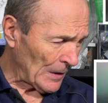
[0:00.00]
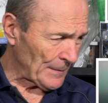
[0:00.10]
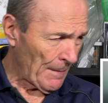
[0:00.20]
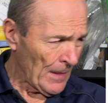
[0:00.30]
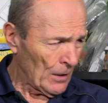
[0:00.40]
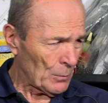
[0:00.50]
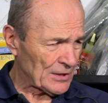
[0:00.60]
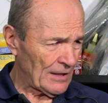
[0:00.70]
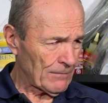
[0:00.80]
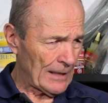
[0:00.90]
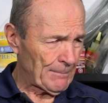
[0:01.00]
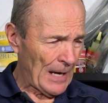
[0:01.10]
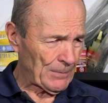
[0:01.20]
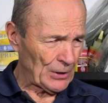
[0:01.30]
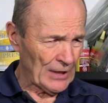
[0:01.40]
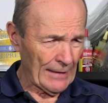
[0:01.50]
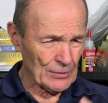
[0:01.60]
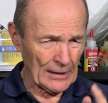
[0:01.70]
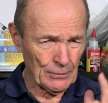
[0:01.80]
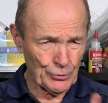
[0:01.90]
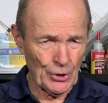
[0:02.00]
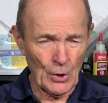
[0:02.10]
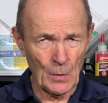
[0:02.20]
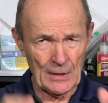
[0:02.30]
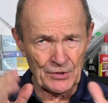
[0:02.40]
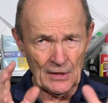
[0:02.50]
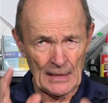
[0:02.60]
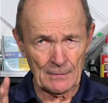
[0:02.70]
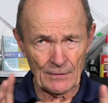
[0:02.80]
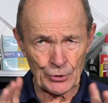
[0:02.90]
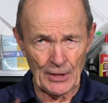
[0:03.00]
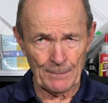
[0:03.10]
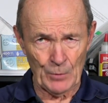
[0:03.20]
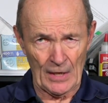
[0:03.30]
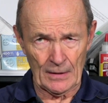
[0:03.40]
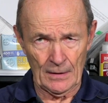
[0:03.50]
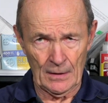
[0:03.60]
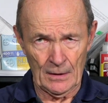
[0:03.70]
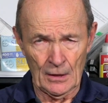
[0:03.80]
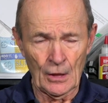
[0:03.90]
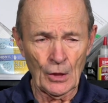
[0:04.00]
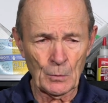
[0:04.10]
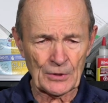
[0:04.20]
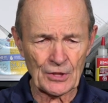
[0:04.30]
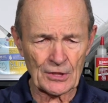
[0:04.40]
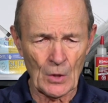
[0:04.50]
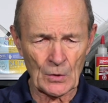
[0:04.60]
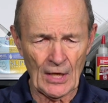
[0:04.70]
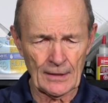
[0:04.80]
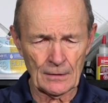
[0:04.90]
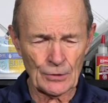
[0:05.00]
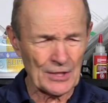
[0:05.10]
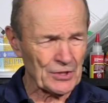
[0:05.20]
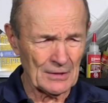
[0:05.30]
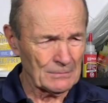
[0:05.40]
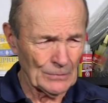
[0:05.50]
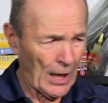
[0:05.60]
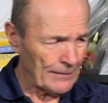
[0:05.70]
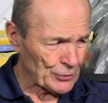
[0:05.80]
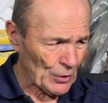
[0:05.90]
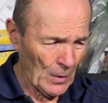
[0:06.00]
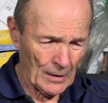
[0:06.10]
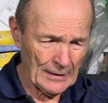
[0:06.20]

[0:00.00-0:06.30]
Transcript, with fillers: pardon me, was a very popular dive site. The Juno is the name of a shipwreck, which is located just uh, offshore.